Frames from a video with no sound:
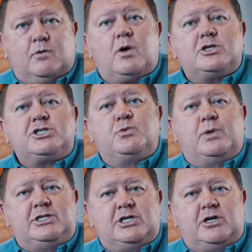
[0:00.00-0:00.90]
What should
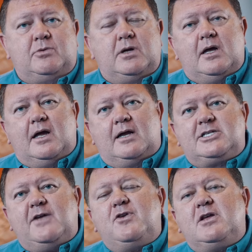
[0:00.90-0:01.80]
we do? And
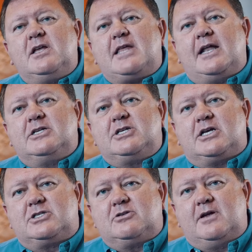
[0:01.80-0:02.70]
see if you can get that
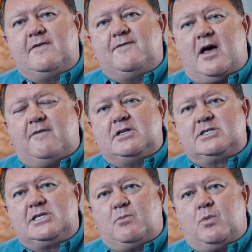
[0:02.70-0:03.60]
adjuster involved in
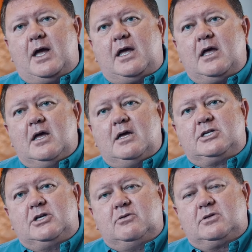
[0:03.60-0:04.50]
some way
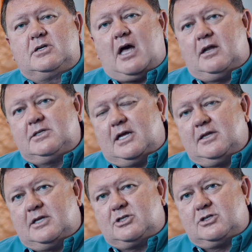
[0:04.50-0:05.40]
to contact
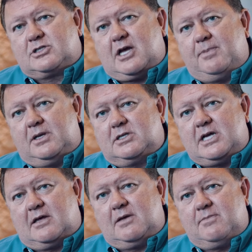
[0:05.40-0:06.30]
the insurance company to
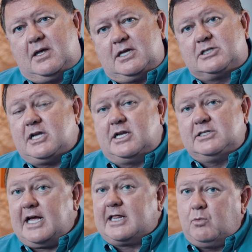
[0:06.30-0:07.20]
tell them that that's not
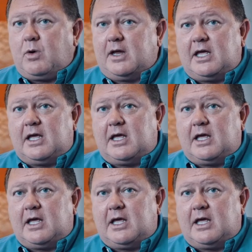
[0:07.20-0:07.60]
exactly what